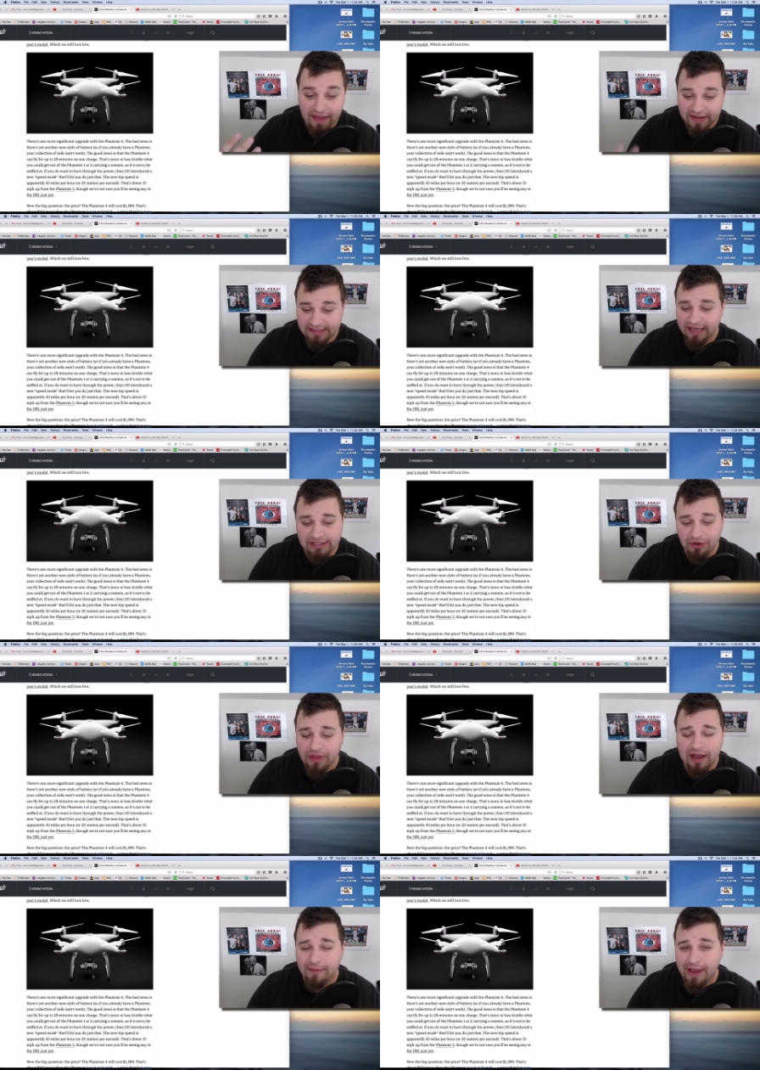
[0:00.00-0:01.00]
this thing is
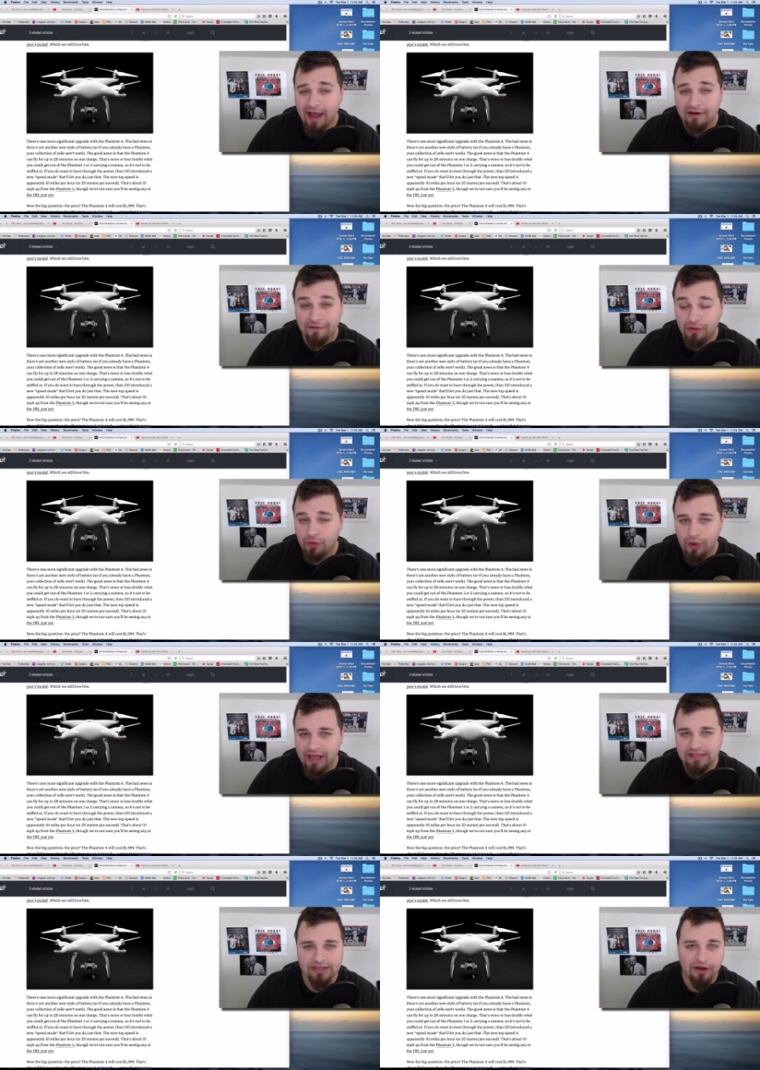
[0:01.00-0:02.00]
only coming out in a few
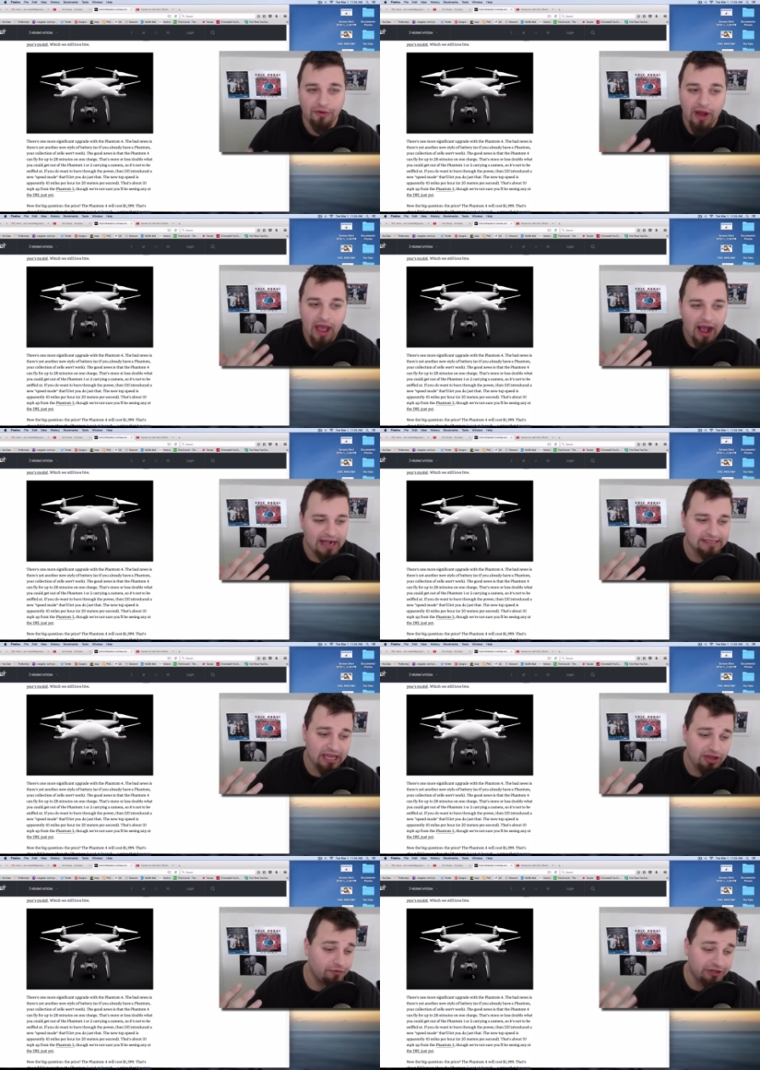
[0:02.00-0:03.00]
weeks, so I'd say
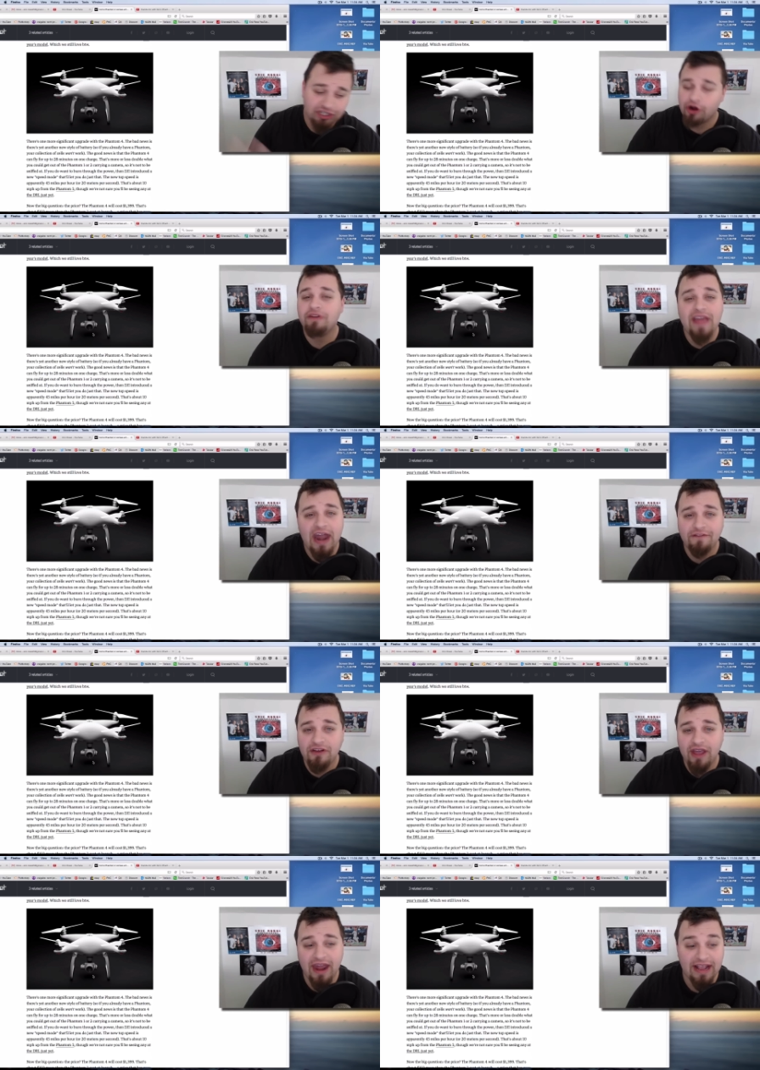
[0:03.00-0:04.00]
you return that if
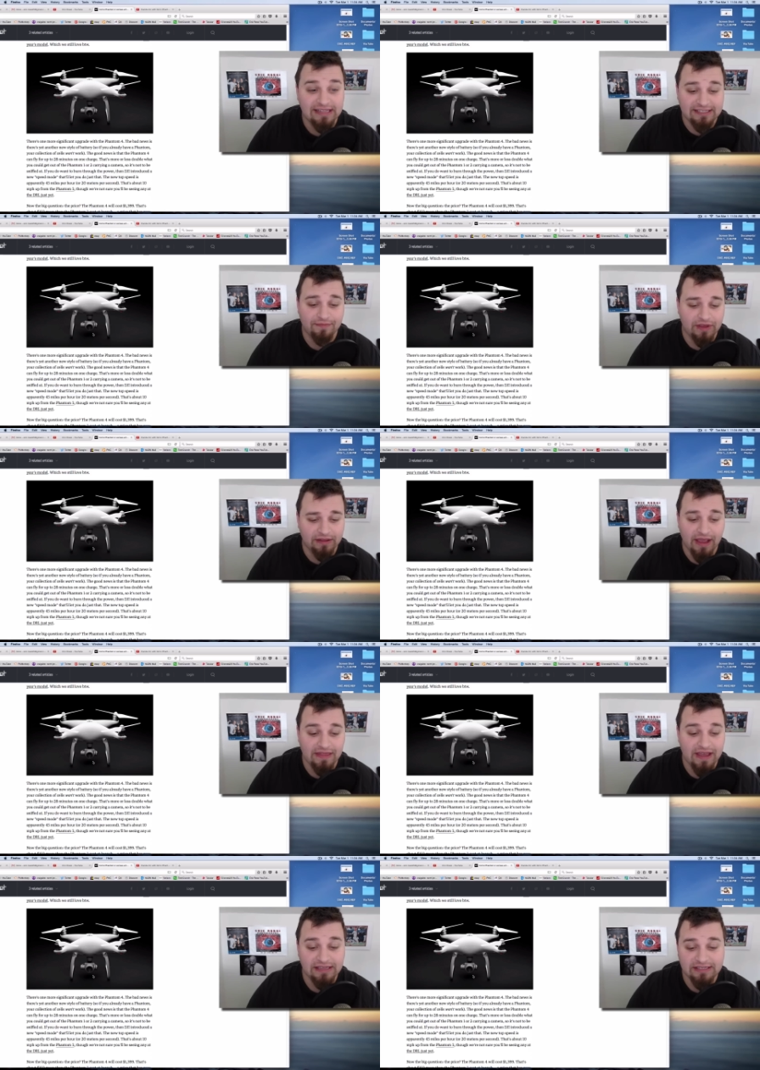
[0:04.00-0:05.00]
you can and get something
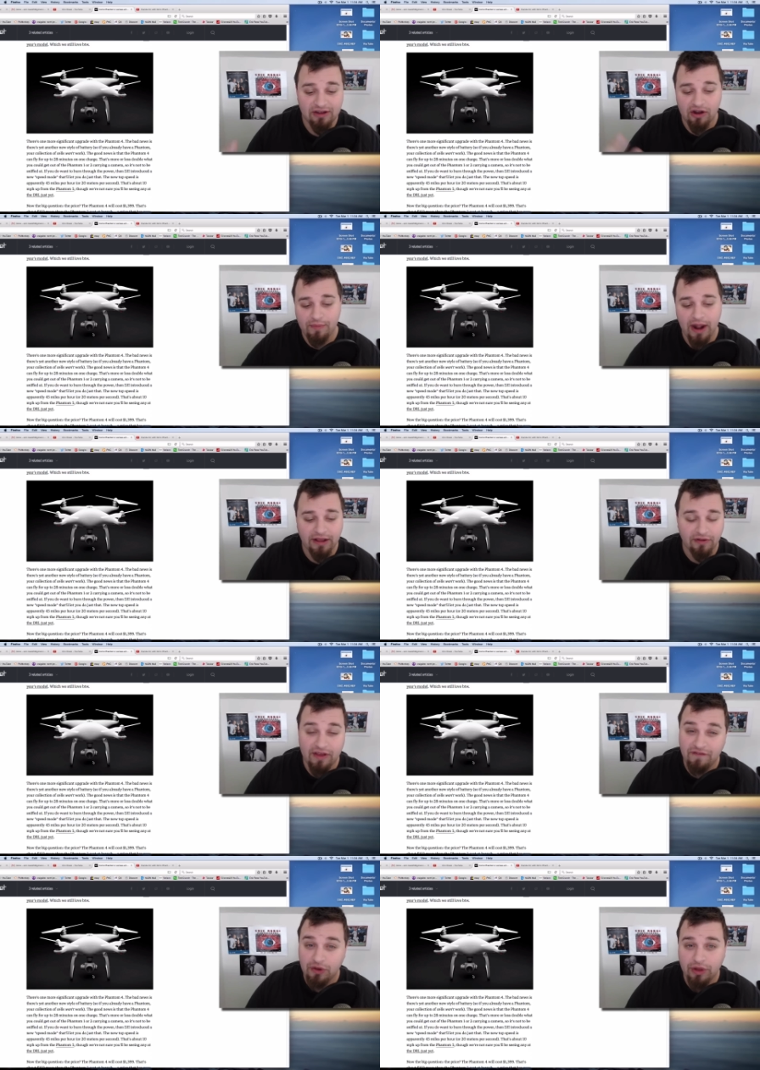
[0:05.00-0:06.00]
like this, all depending on
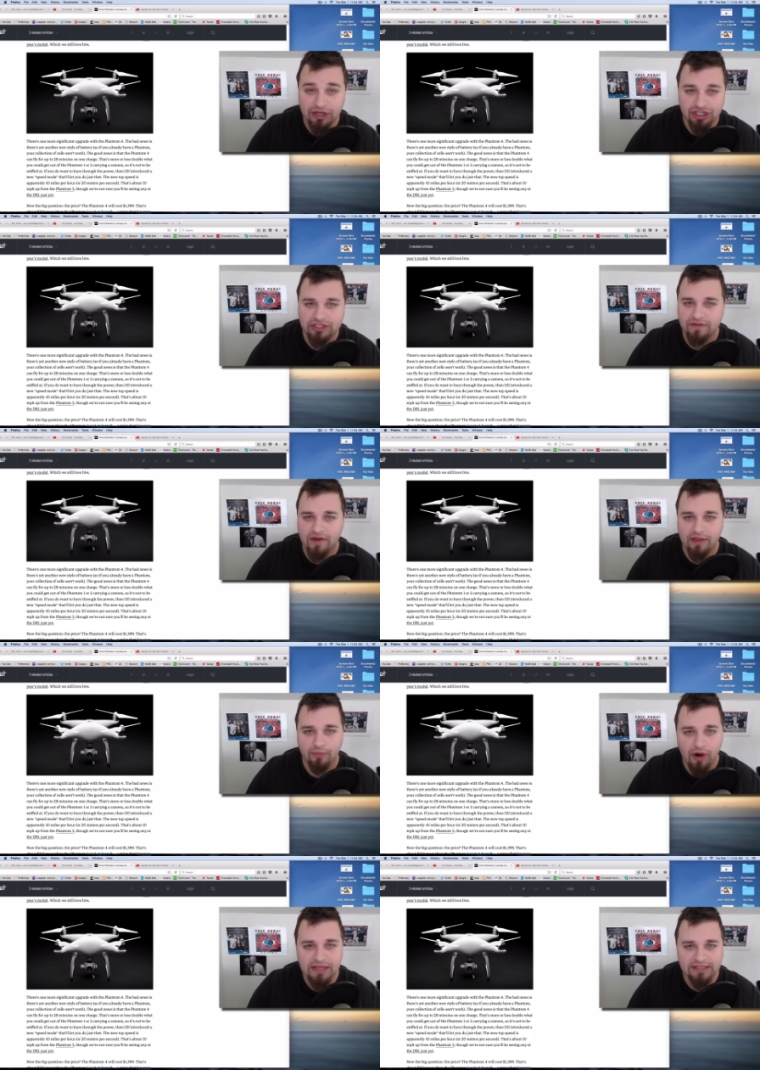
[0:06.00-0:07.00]
if you can justify the
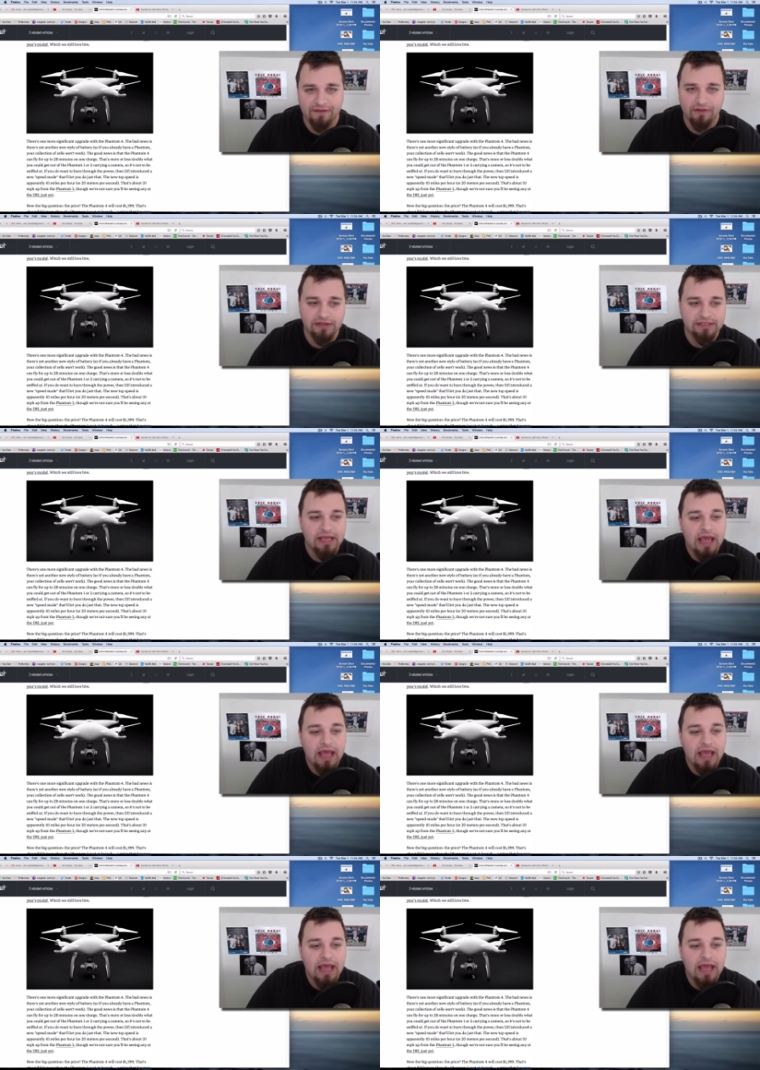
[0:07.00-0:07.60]
price difference.